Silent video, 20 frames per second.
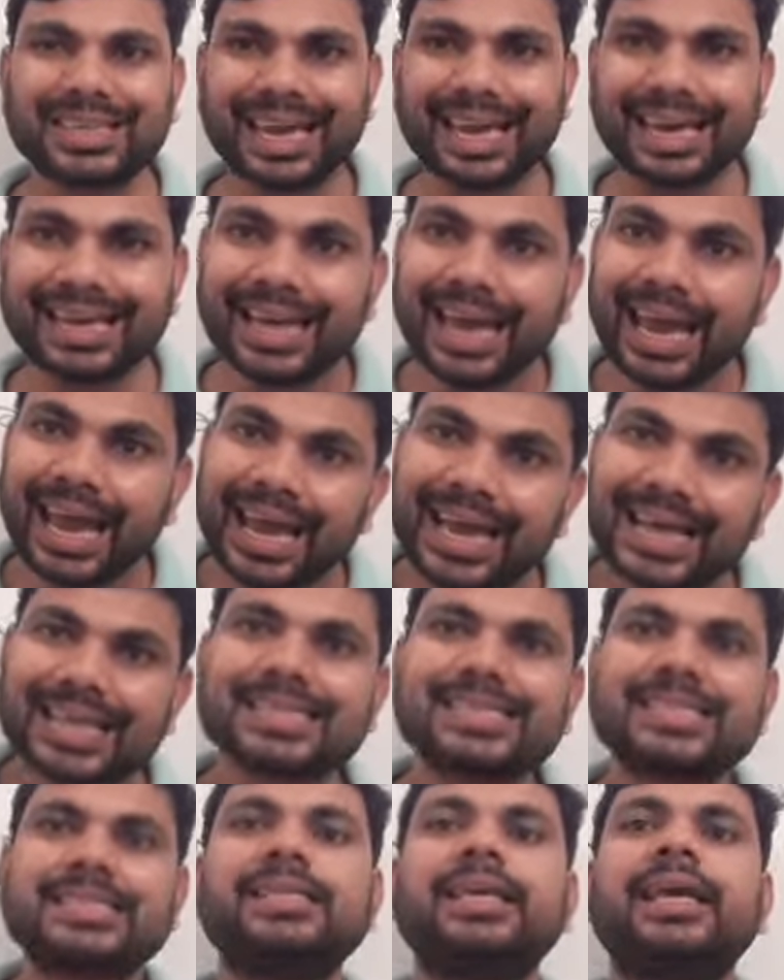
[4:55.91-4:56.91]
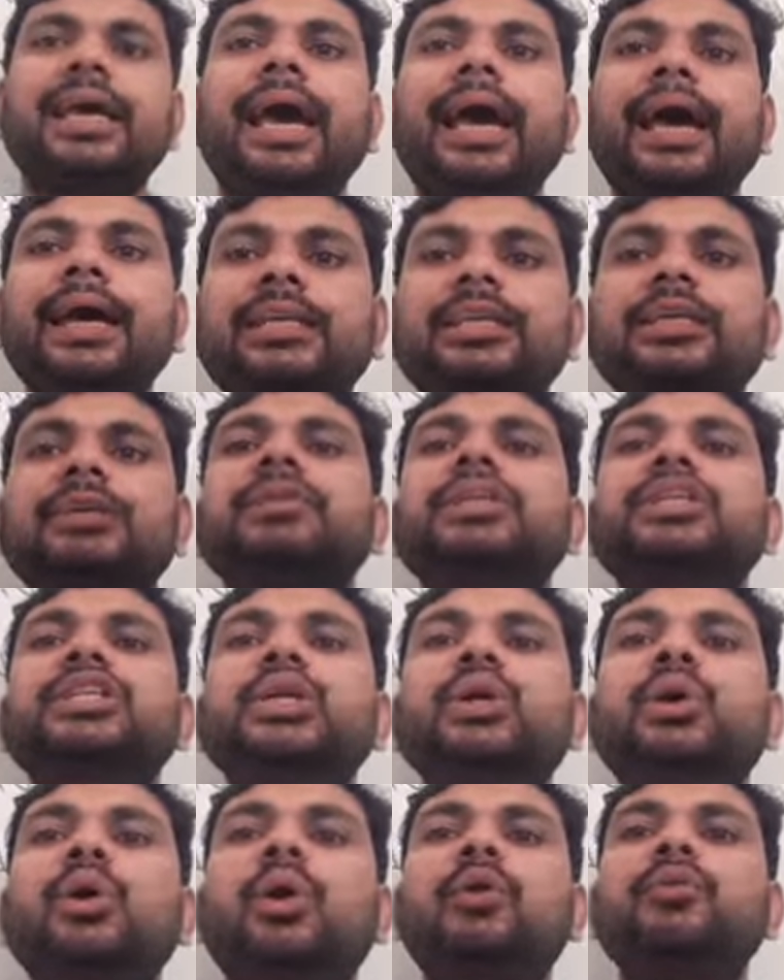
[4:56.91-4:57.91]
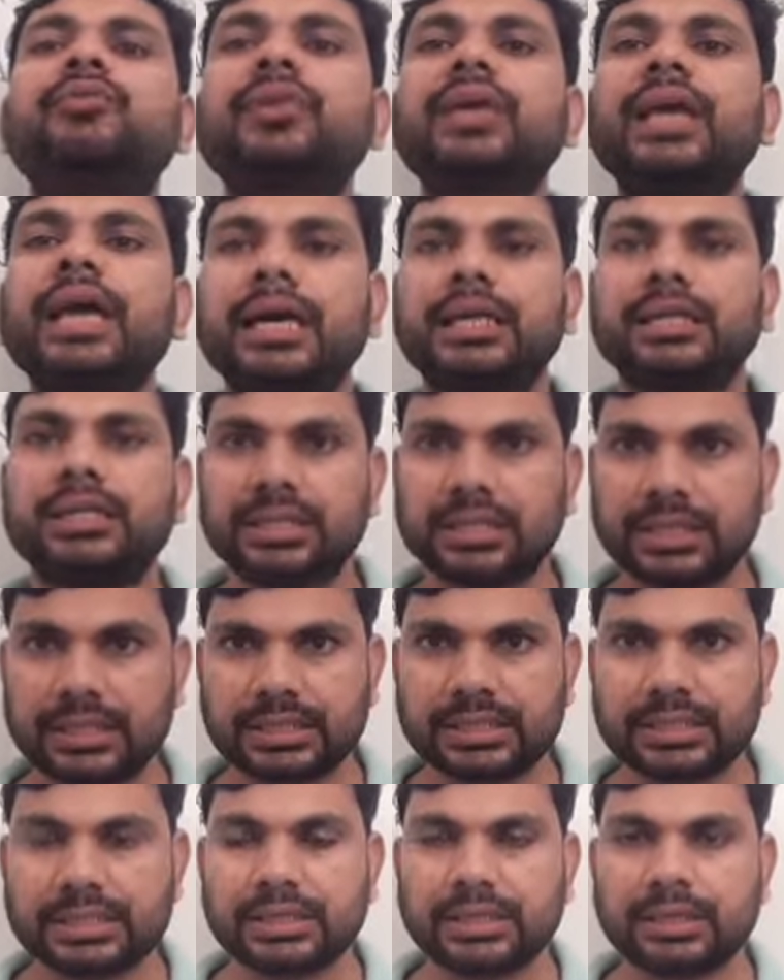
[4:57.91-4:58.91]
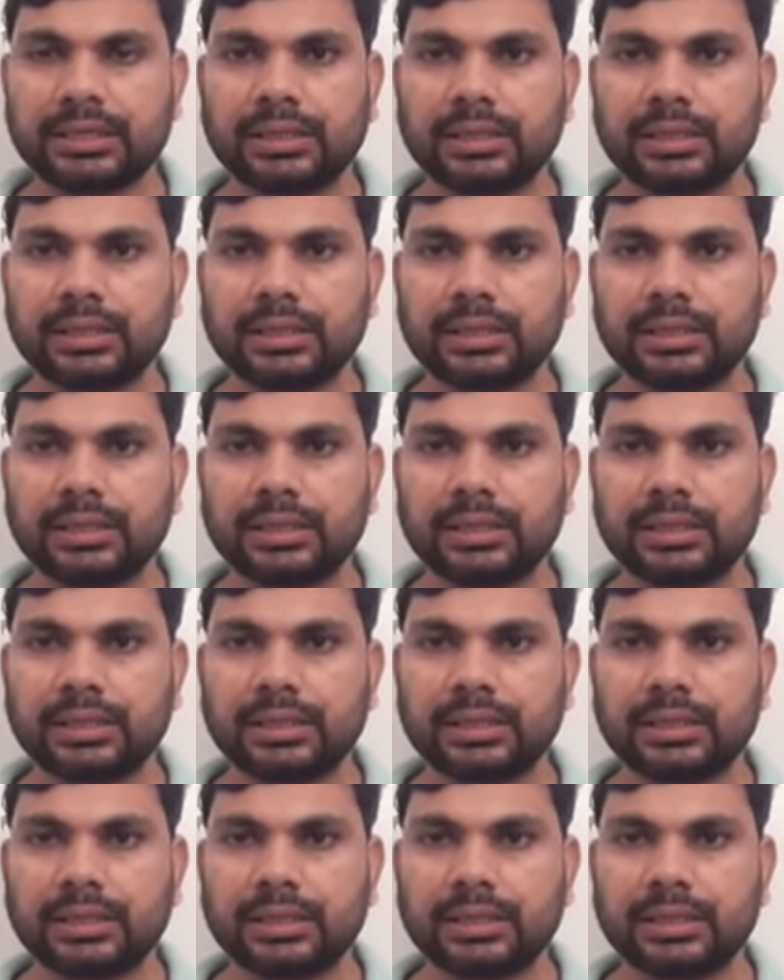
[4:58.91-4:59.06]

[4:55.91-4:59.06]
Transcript: enhance the activity of catalyst.